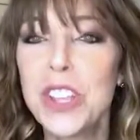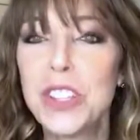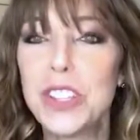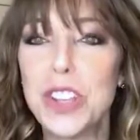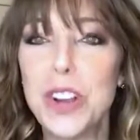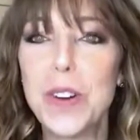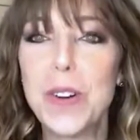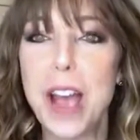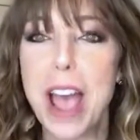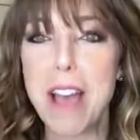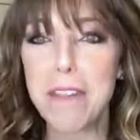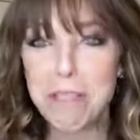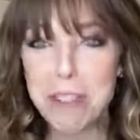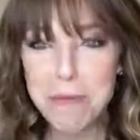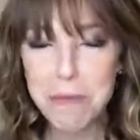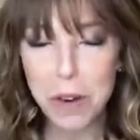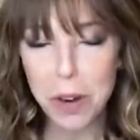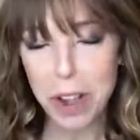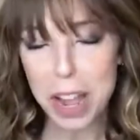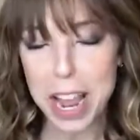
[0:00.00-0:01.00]
So
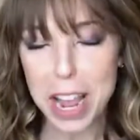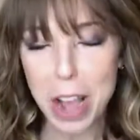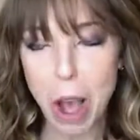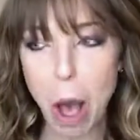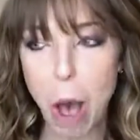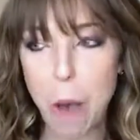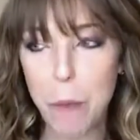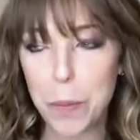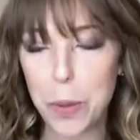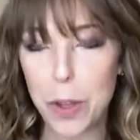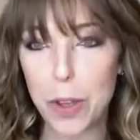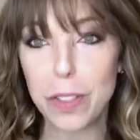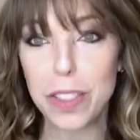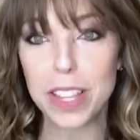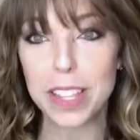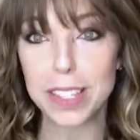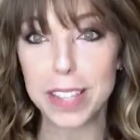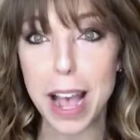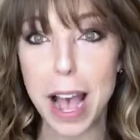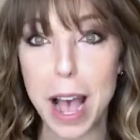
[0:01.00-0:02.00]
every morning I'll pull
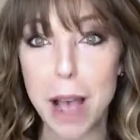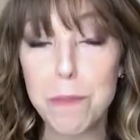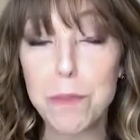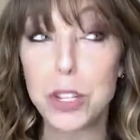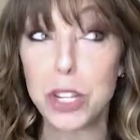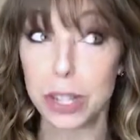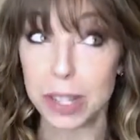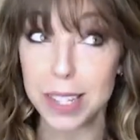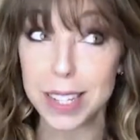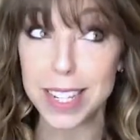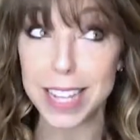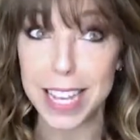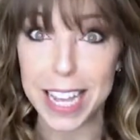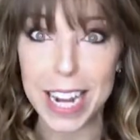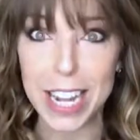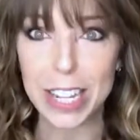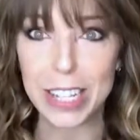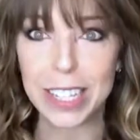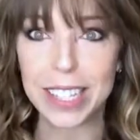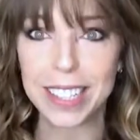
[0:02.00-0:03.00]
this up just to
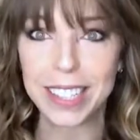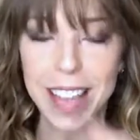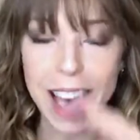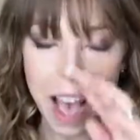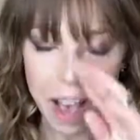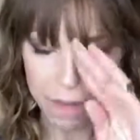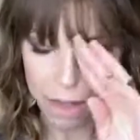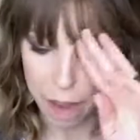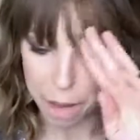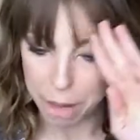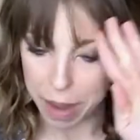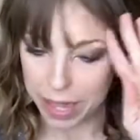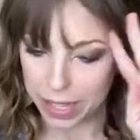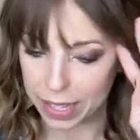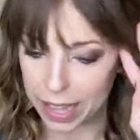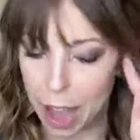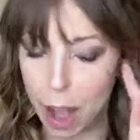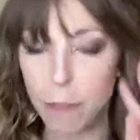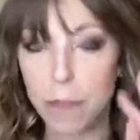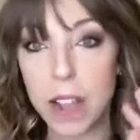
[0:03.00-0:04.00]
get a good laugh at
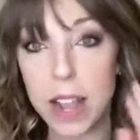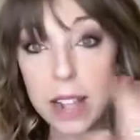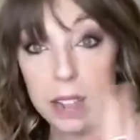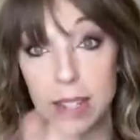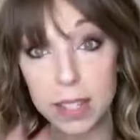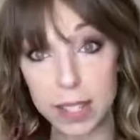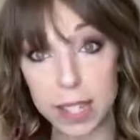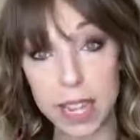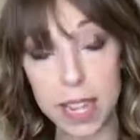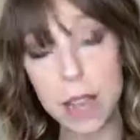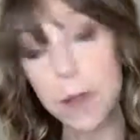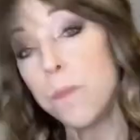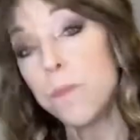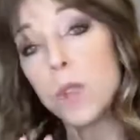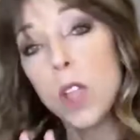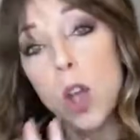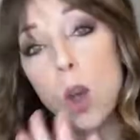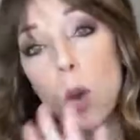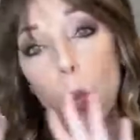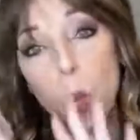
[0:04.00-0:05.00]
myself and see
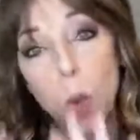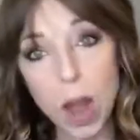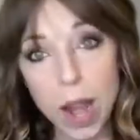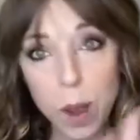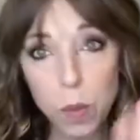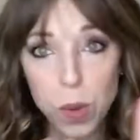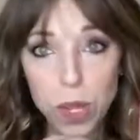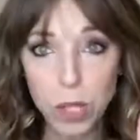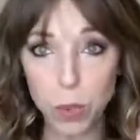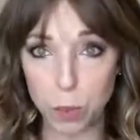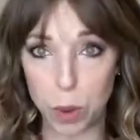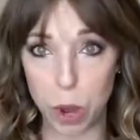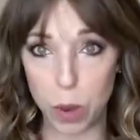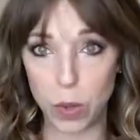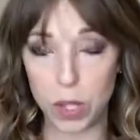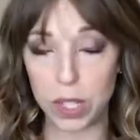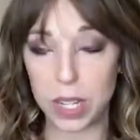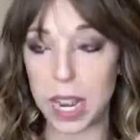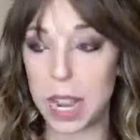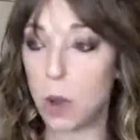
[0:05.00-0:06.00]
what I was
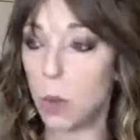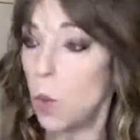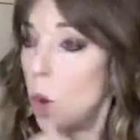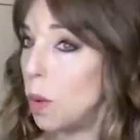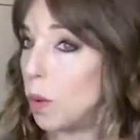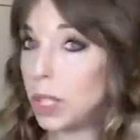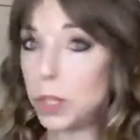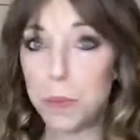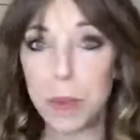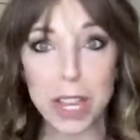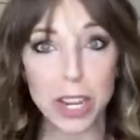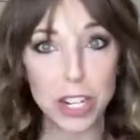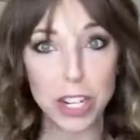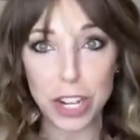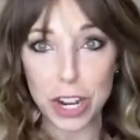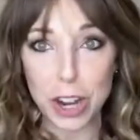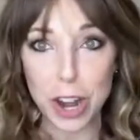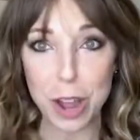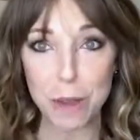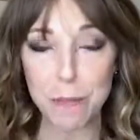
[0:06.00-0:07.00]
posting, what was being
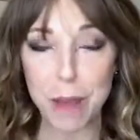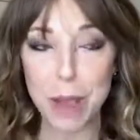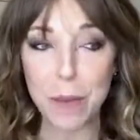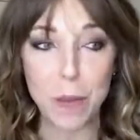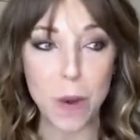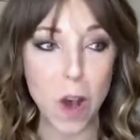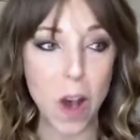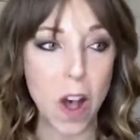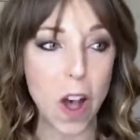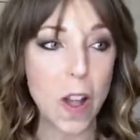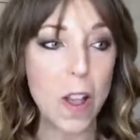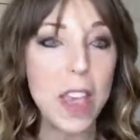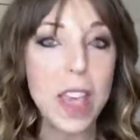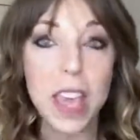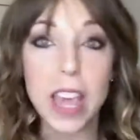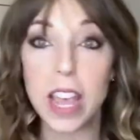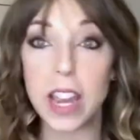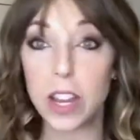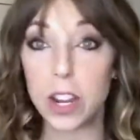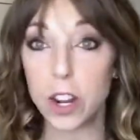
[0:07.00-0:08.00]
shared on my wall
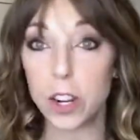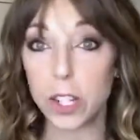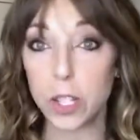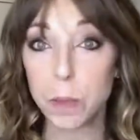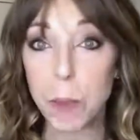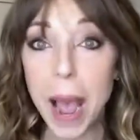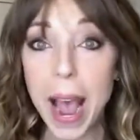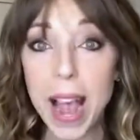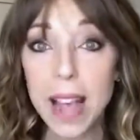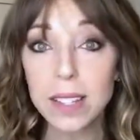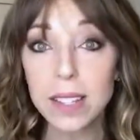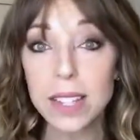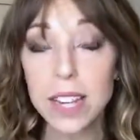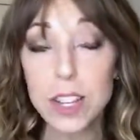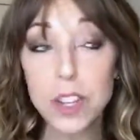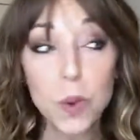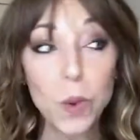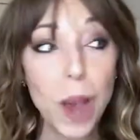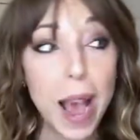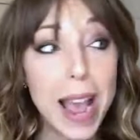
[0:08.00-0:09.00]
in years
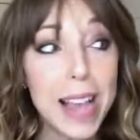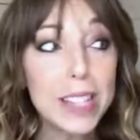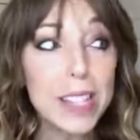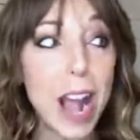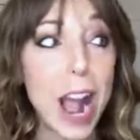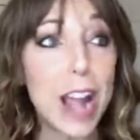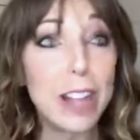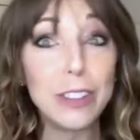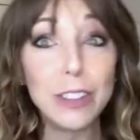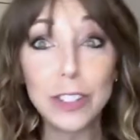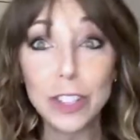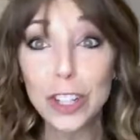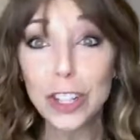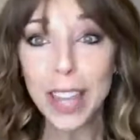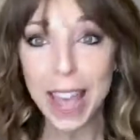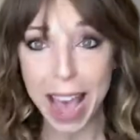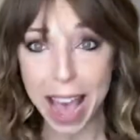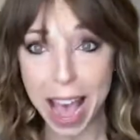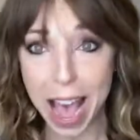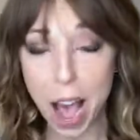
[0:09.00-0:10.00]
past. And you guys, I
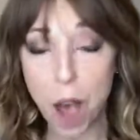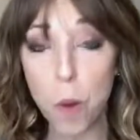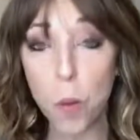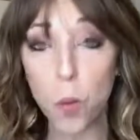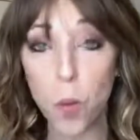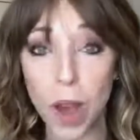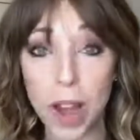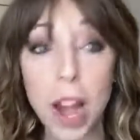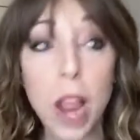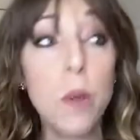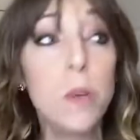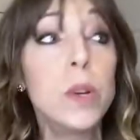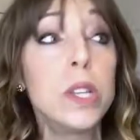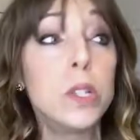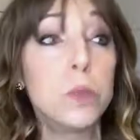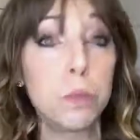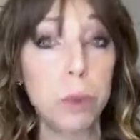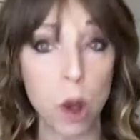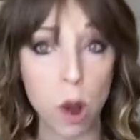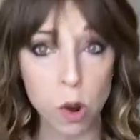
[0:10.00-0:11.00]
look at what I
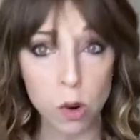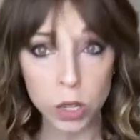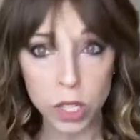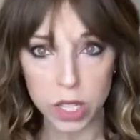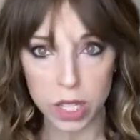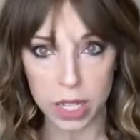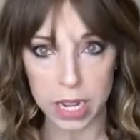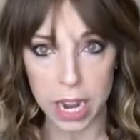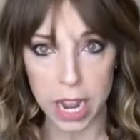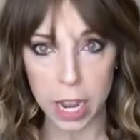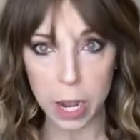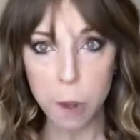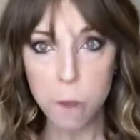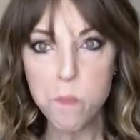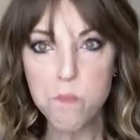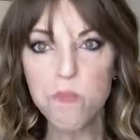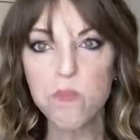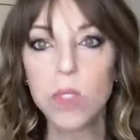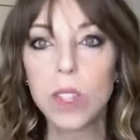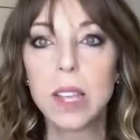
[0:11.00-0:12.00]
was posting
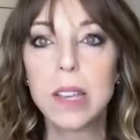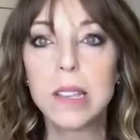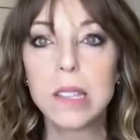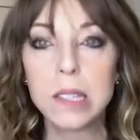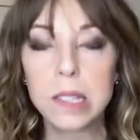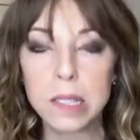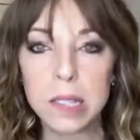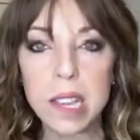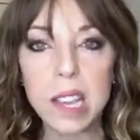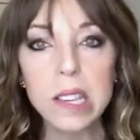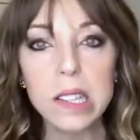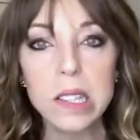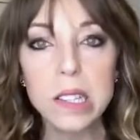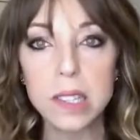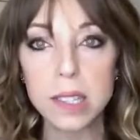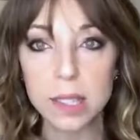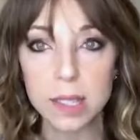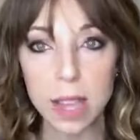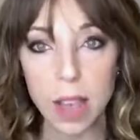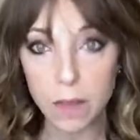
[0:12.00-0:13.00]
6,
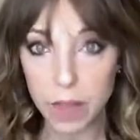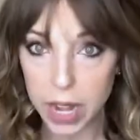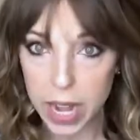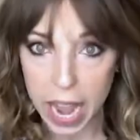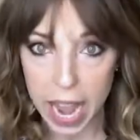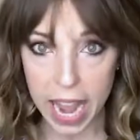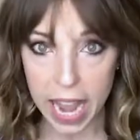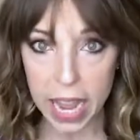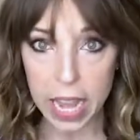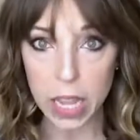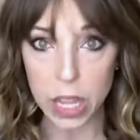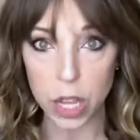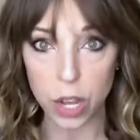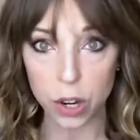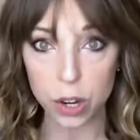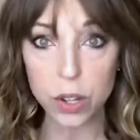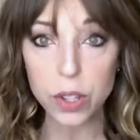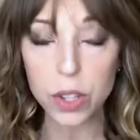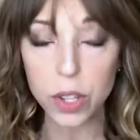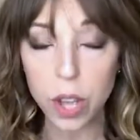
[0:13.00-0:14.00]
7, 8
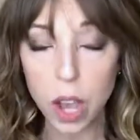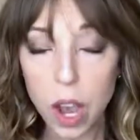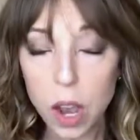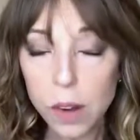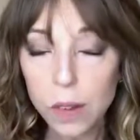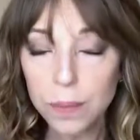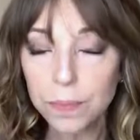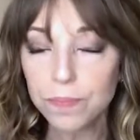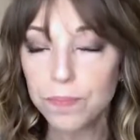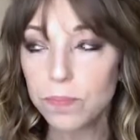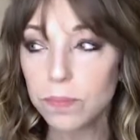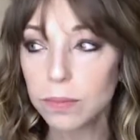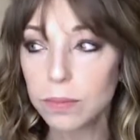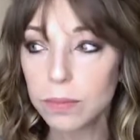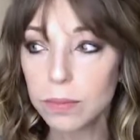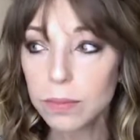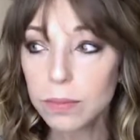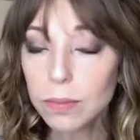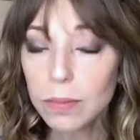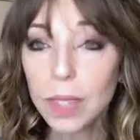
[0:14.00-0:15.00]
years ago
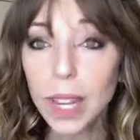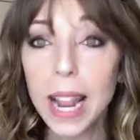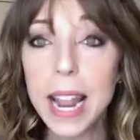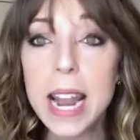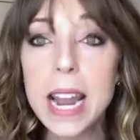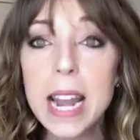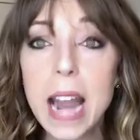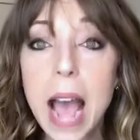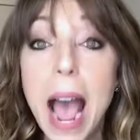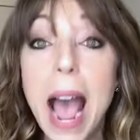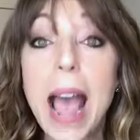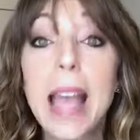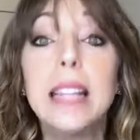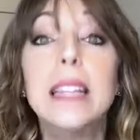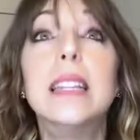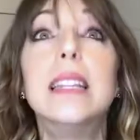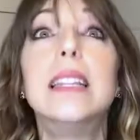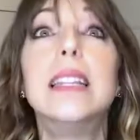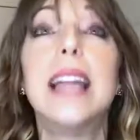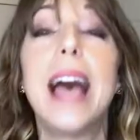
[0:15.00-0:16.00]
and
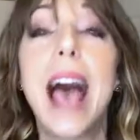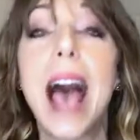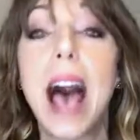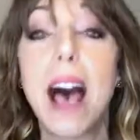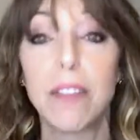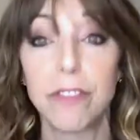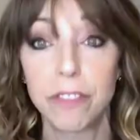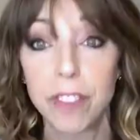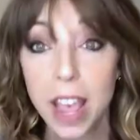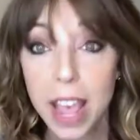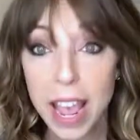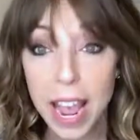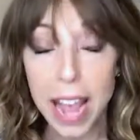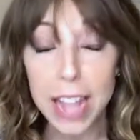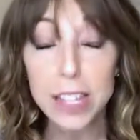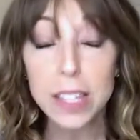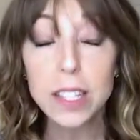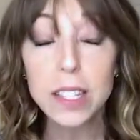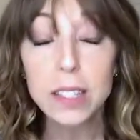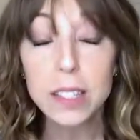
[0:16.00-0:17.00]
I laugh.
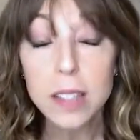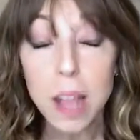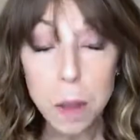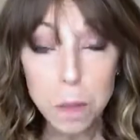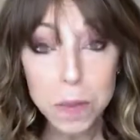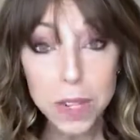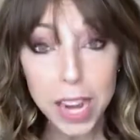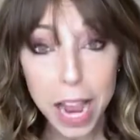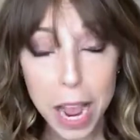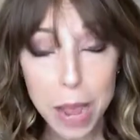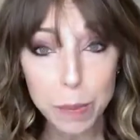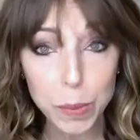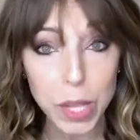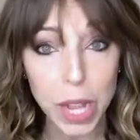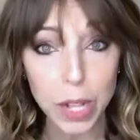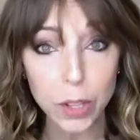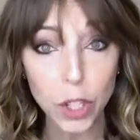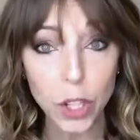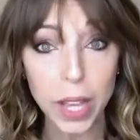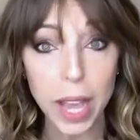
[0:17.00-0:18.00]
And sometimes
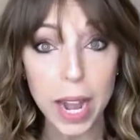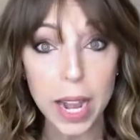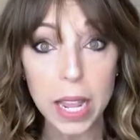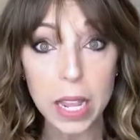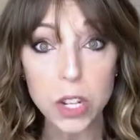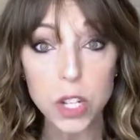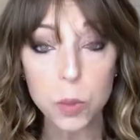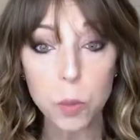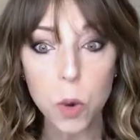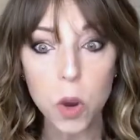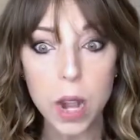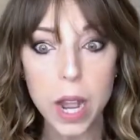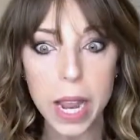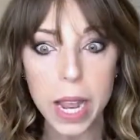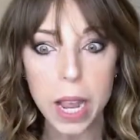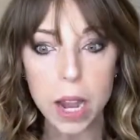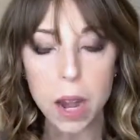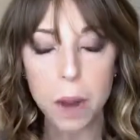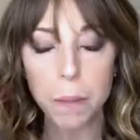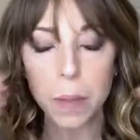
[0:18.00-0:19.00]
I look at it each
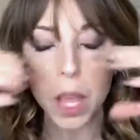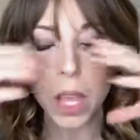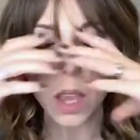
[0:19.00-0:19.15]
morning and I'm